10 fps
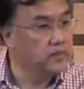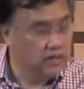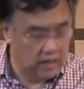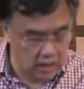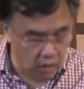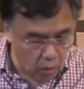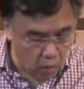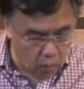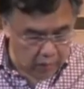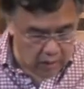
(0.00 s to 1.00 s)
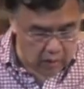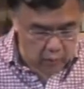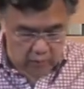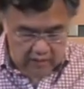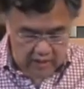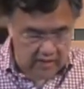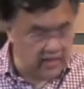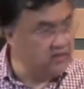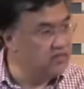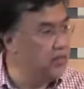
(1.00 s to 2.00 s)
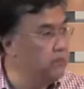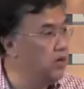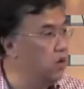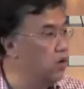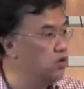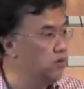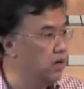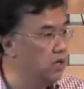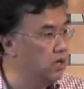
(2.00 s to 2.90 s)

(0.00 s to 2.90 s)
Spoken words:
The old world with the things that belong to our